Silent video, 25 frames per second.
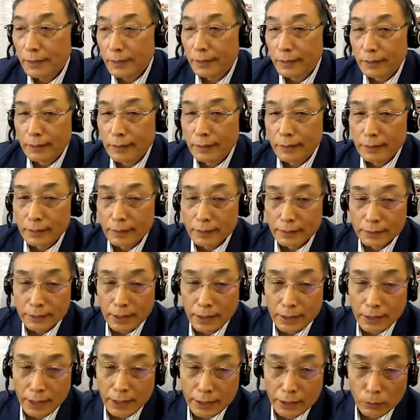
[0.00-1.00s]
were
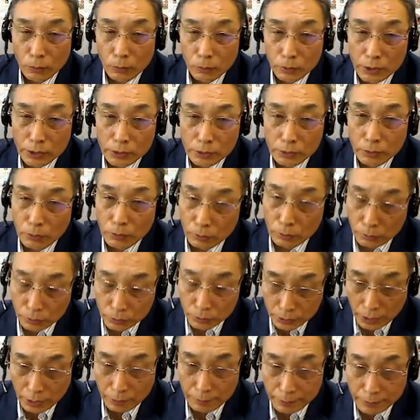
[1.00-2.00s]
cleaning
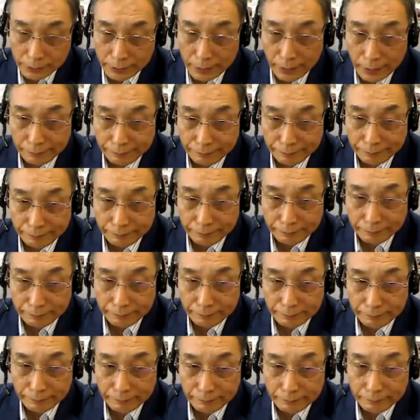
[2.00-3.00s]
in
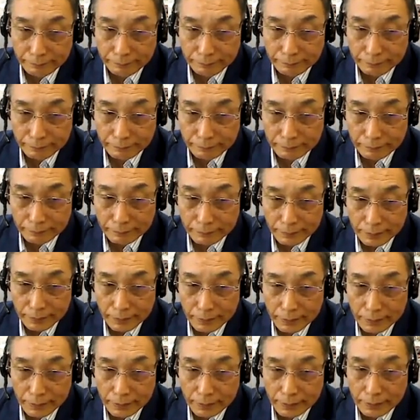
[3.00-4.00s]
this way the
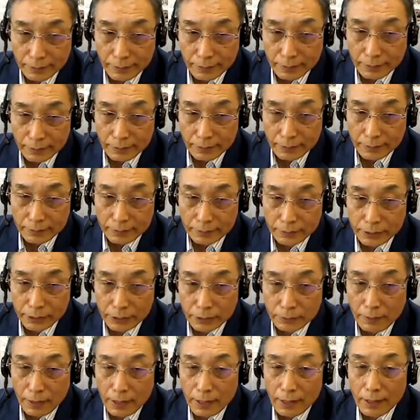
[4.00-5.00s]
garbages
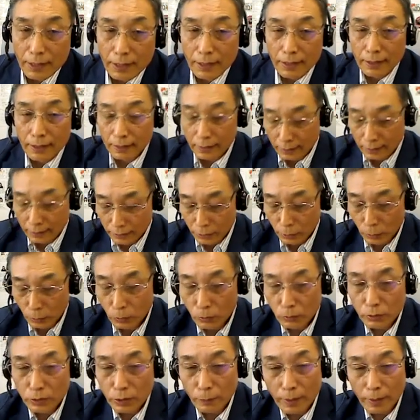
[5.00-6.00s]
and the trash,
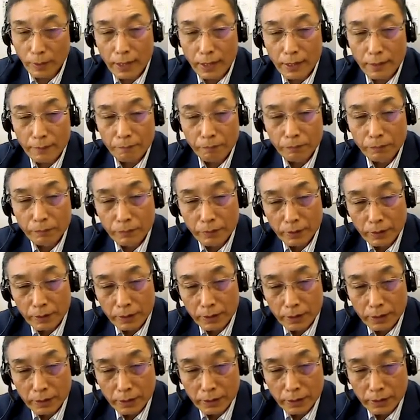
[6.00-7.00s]
uh,
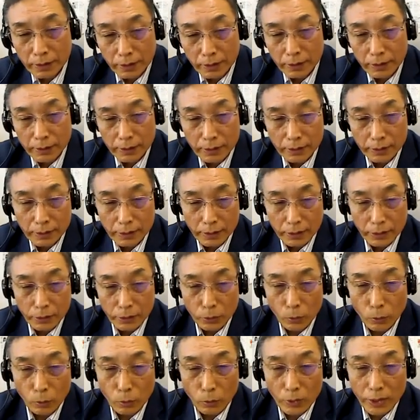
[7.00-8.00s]
which were left by
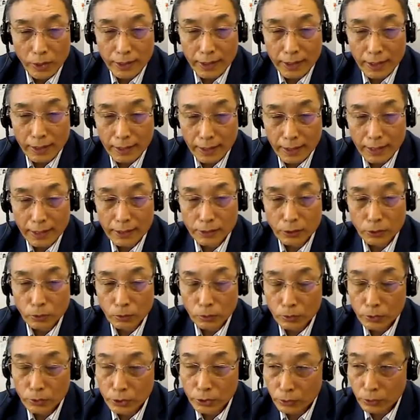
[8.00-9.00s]
people from other
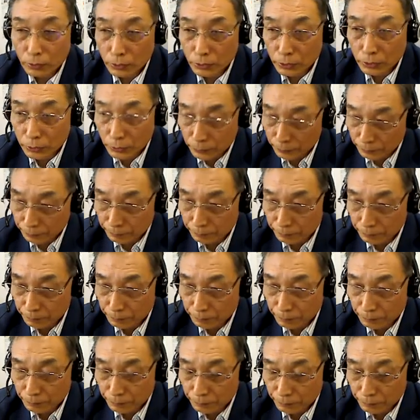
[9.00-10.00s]
countries, which is
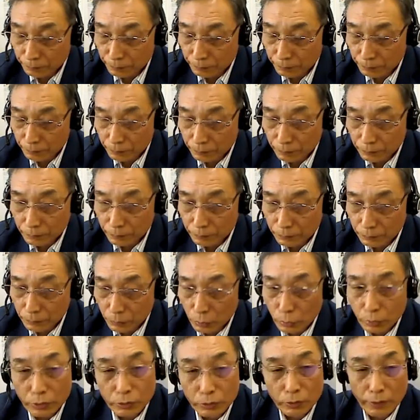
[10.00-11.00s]
covered by the
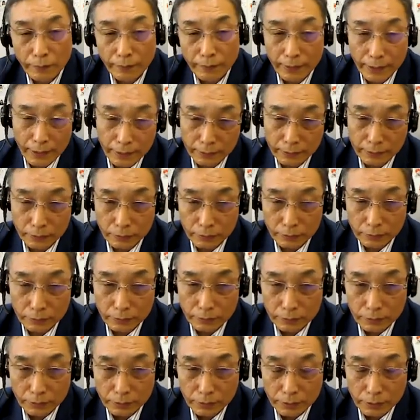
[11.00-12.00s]
news
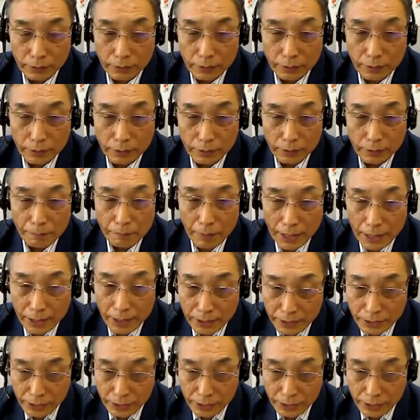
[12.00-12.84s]
program.